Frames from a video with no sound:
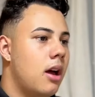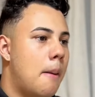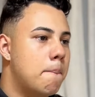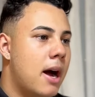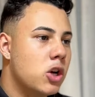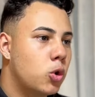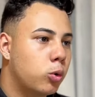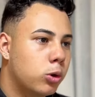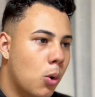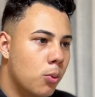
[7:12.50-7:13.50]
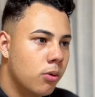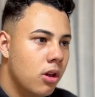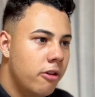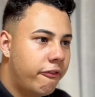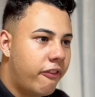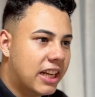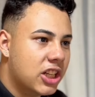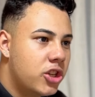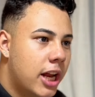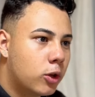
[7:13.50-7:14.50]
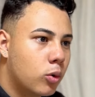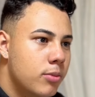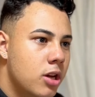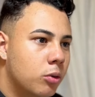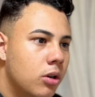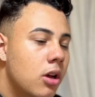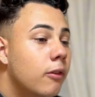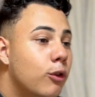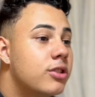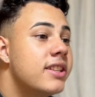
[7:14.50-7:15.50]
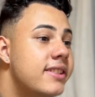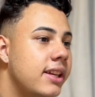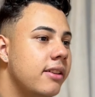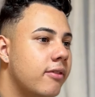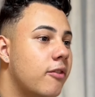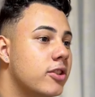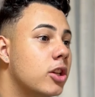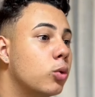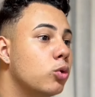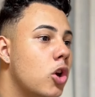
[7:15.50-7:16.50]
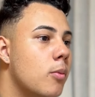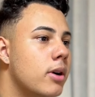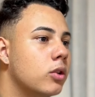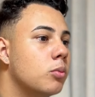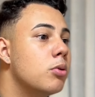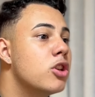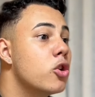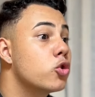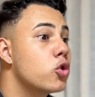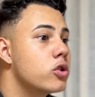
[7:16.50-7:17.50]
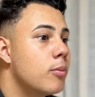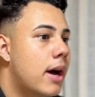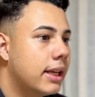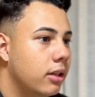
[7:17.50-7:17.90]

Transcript: Lower your tone and talk to me properly. You will do everything I say, because I'm your husband.